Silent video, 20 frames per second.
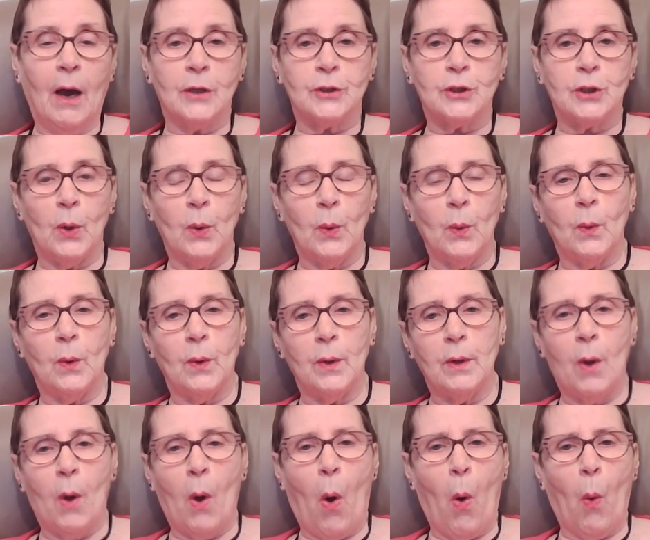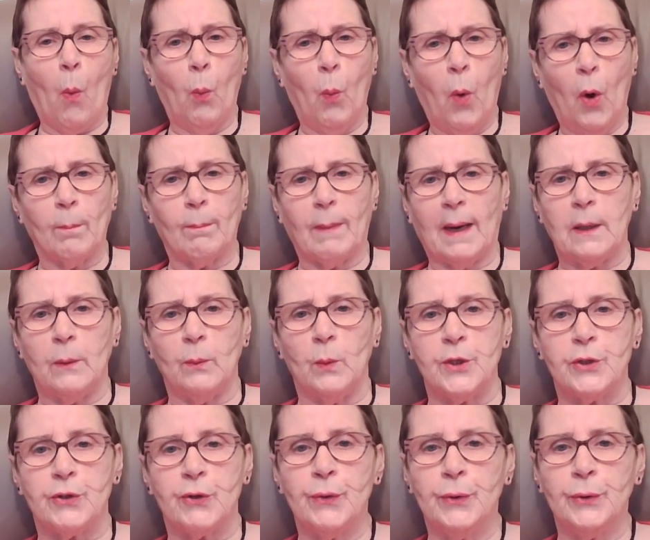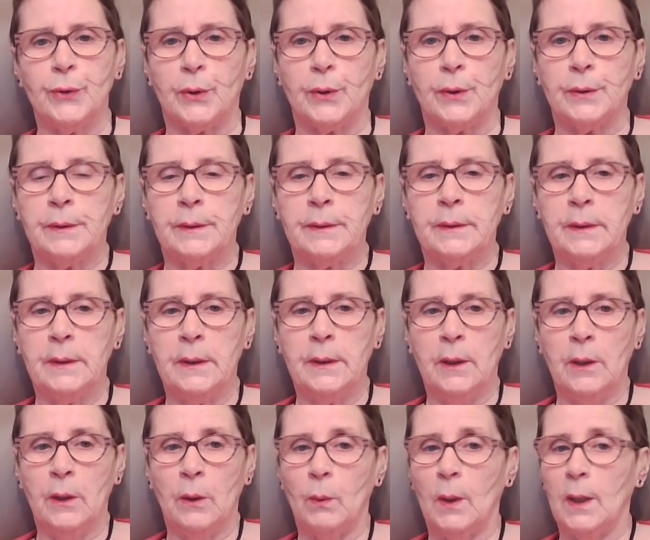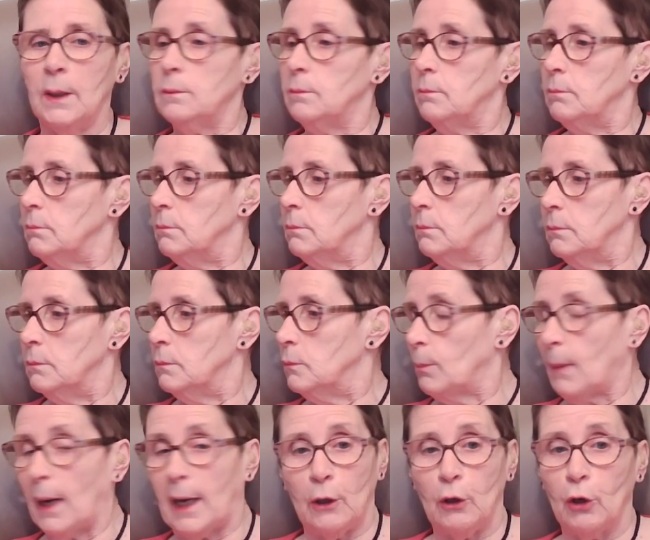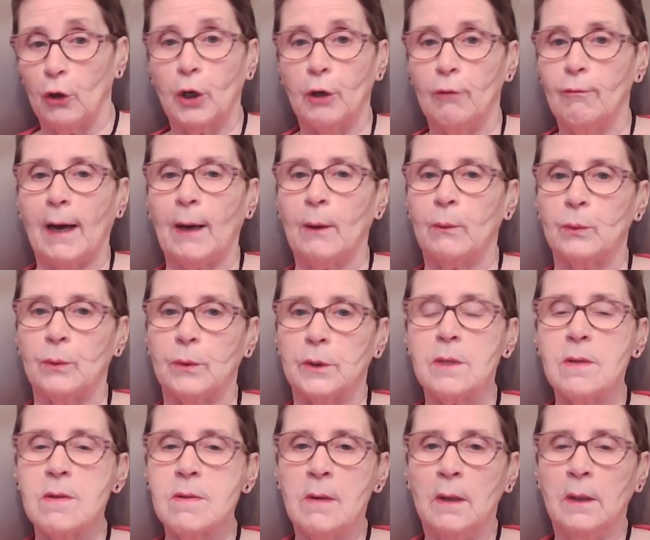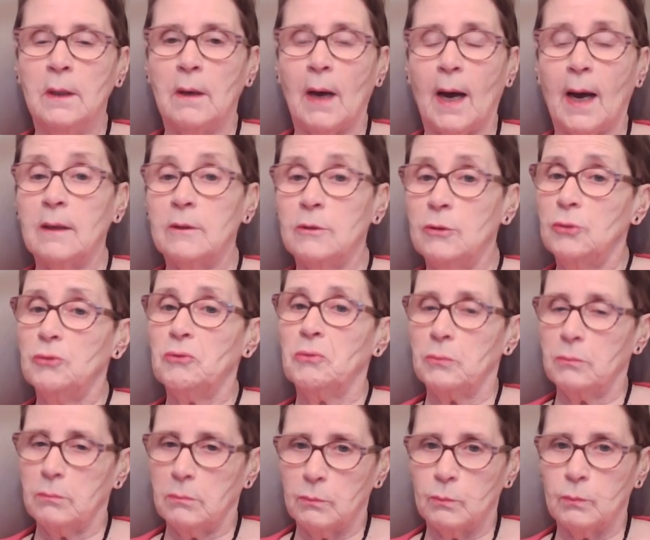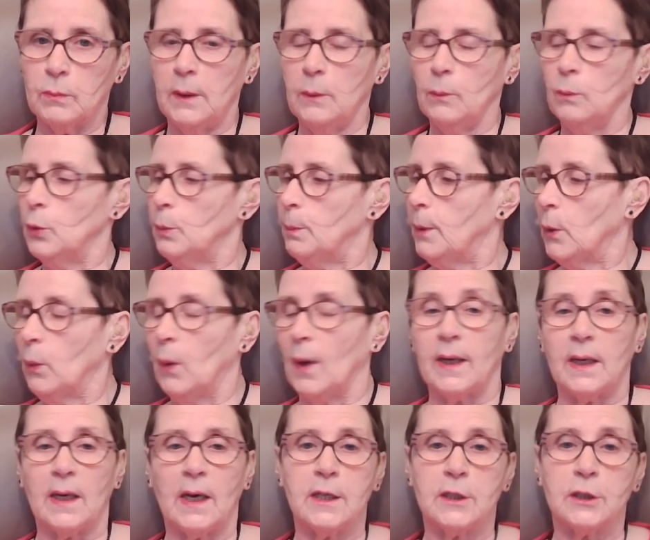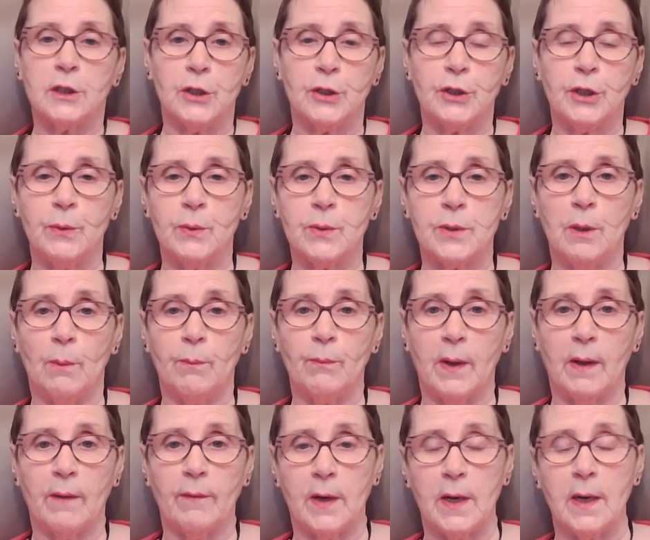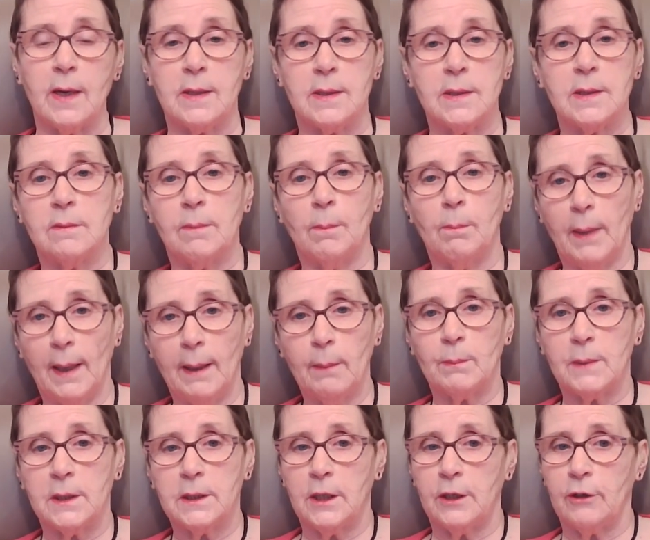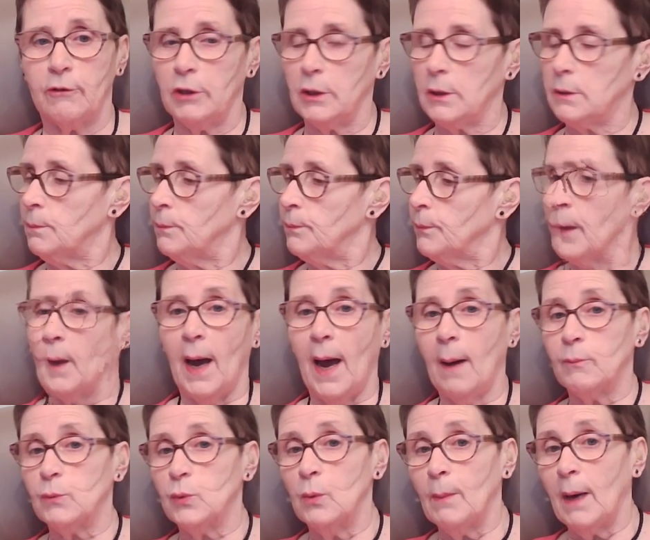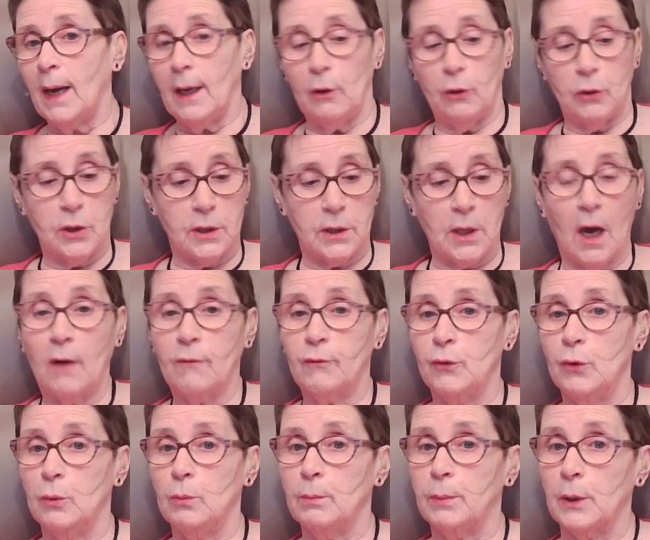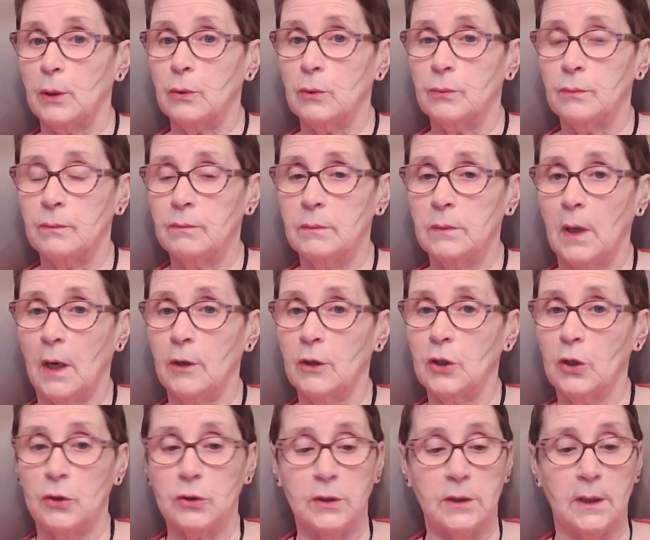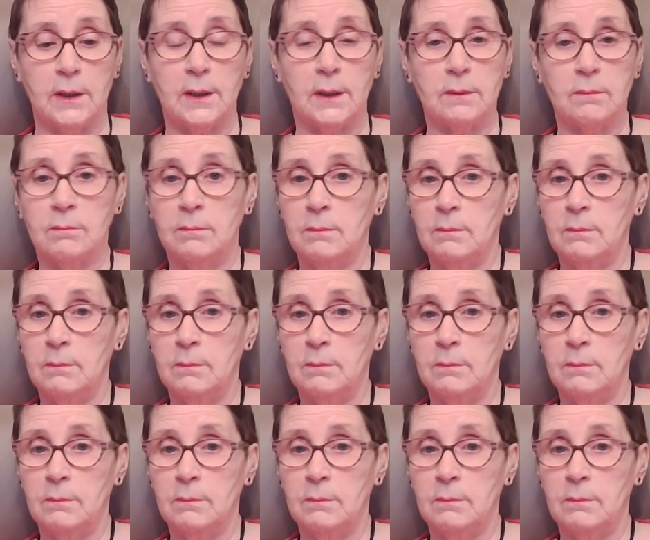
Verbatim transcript: So what might we draw? Well, might look around us and it would be quite nice to choose something that is plant material. Perhaps we might look at our fruit bowl and consider